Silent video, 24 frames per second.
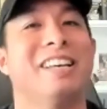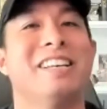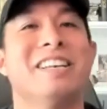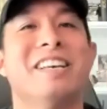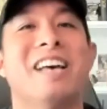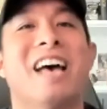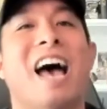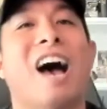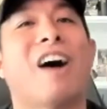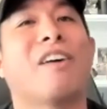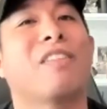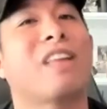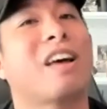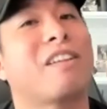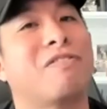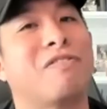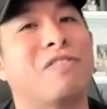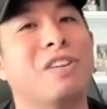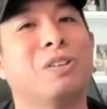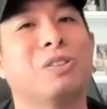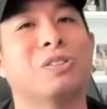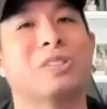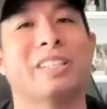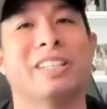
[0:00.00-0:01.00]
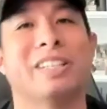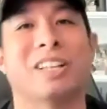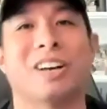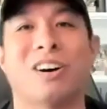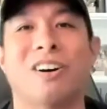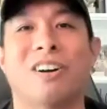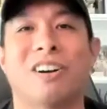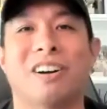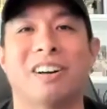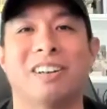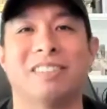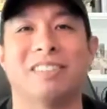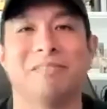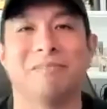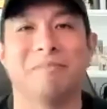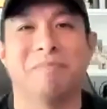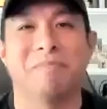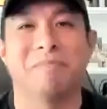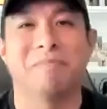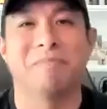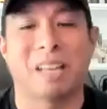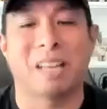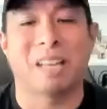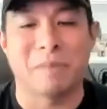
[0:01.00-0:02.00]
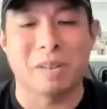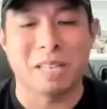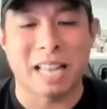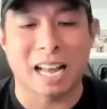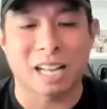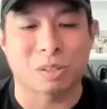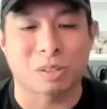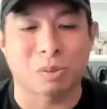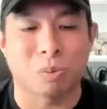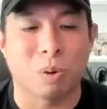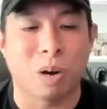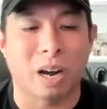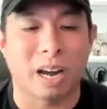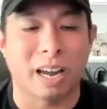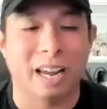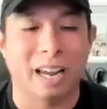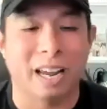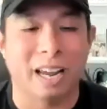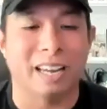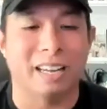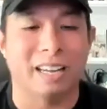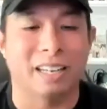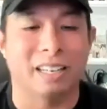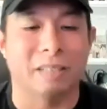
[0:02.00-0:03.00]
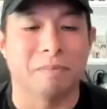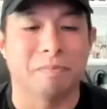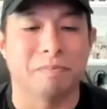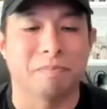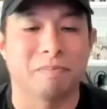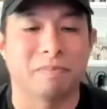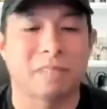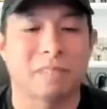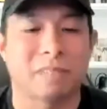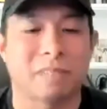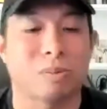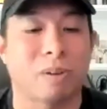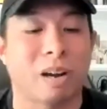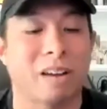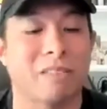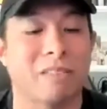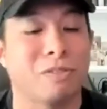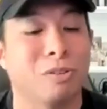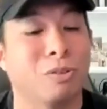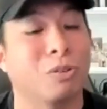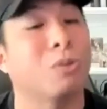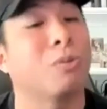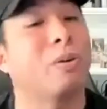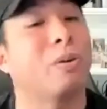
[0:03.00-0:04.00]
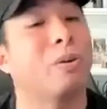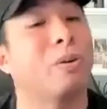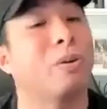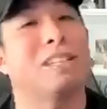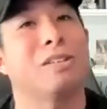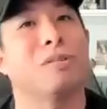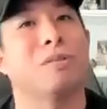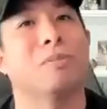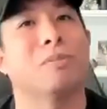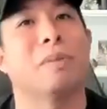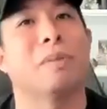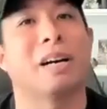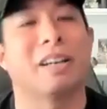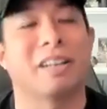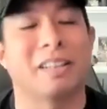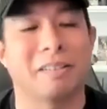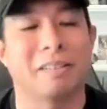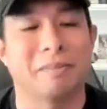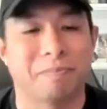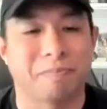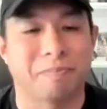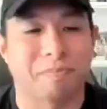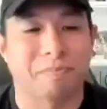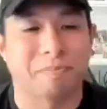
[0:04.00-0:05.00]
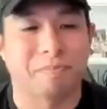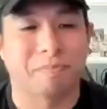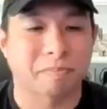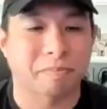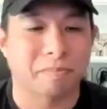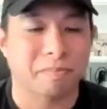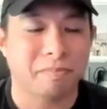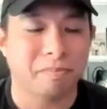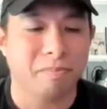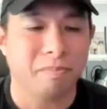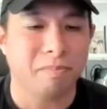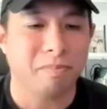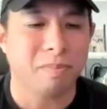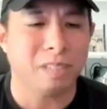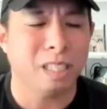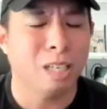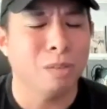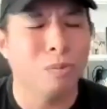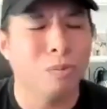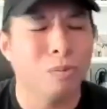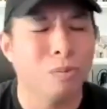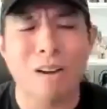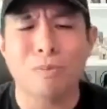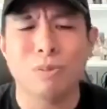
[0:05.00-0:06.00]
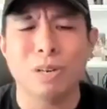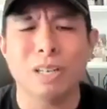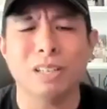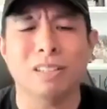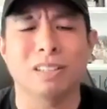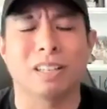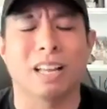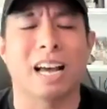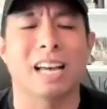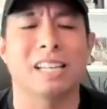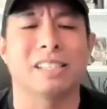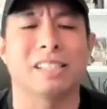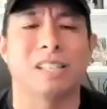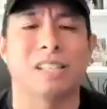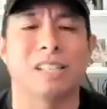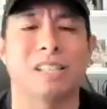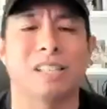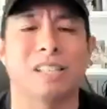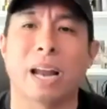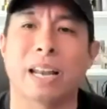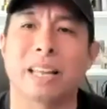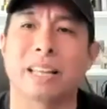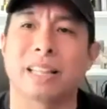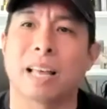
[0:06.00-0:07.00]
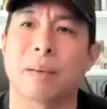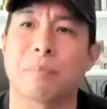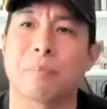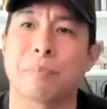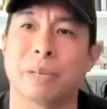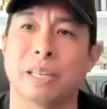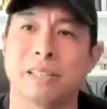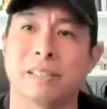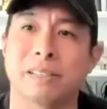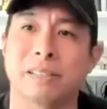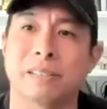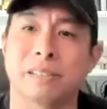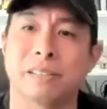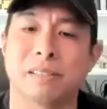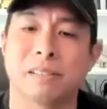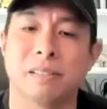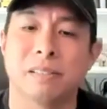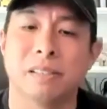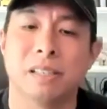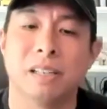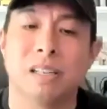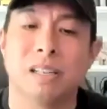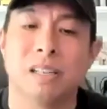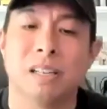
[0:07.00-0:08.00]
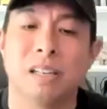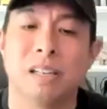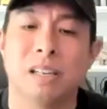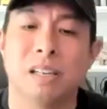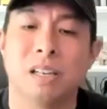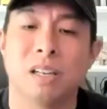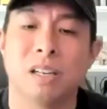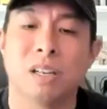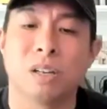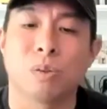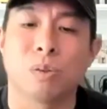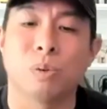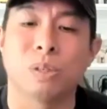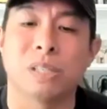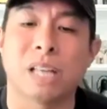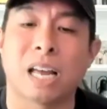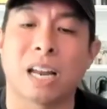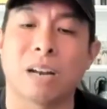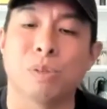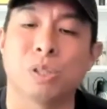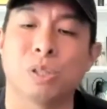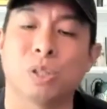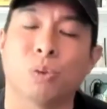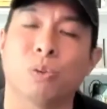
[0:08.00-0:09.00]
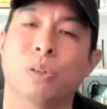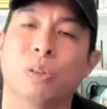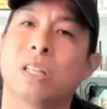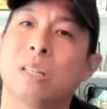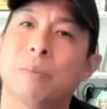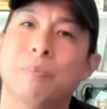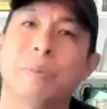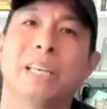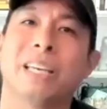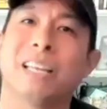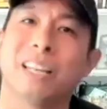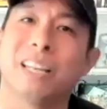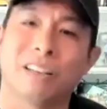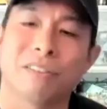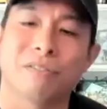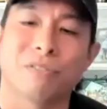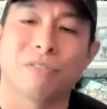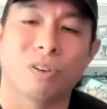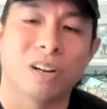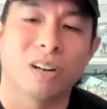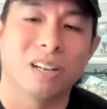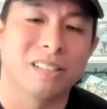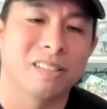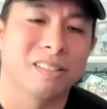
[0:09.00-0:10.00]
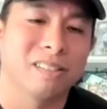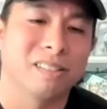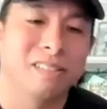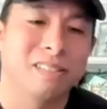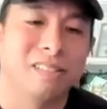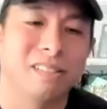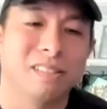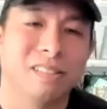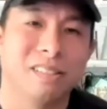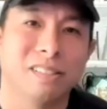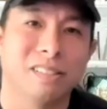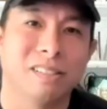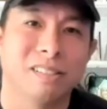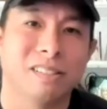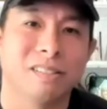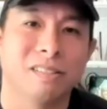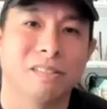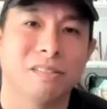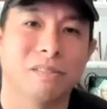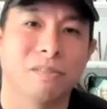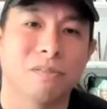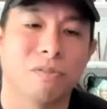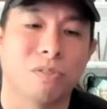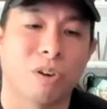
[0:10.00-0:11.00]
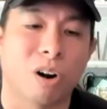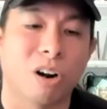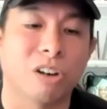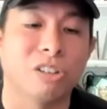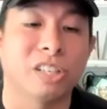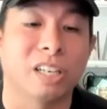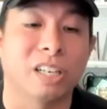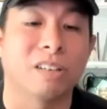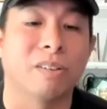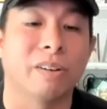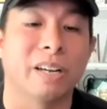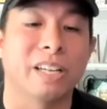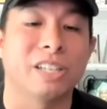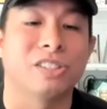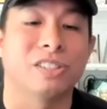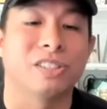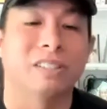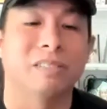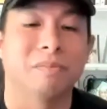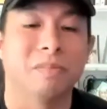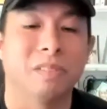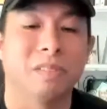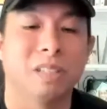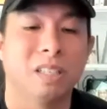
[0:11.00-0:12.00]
how that feels in the heart. I mean, that's why I feel the way I do about it. And what I realized in writing that piece was that it was only the beginning for us, for our generation,